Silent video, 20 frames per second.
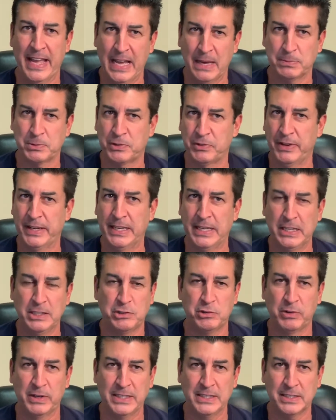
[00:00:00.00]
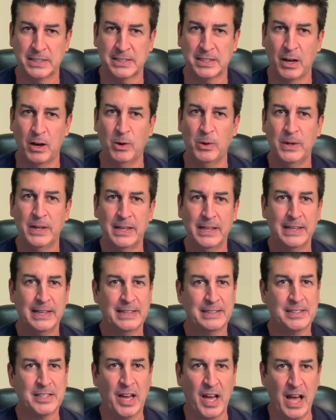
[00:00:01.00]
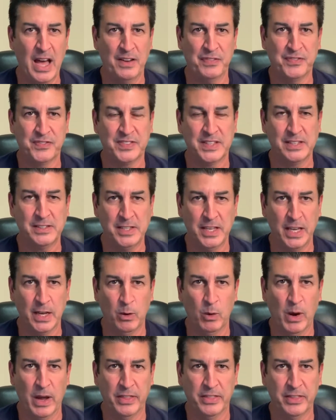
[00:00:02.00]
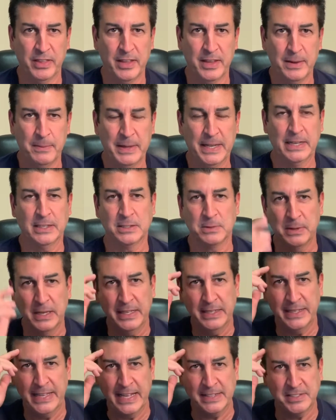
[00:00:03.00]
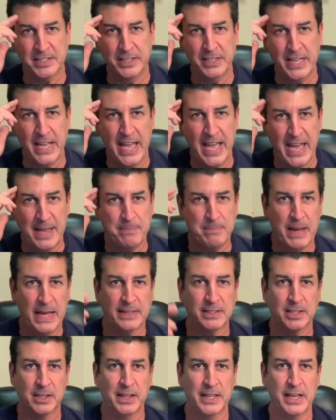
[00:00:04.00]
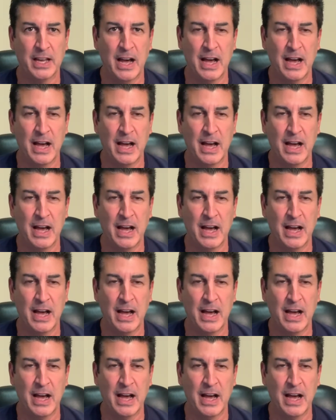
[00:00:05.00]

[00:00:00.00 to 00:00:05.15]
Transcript: Hamstring injury is so tough to deal with because it gets in your head mentally,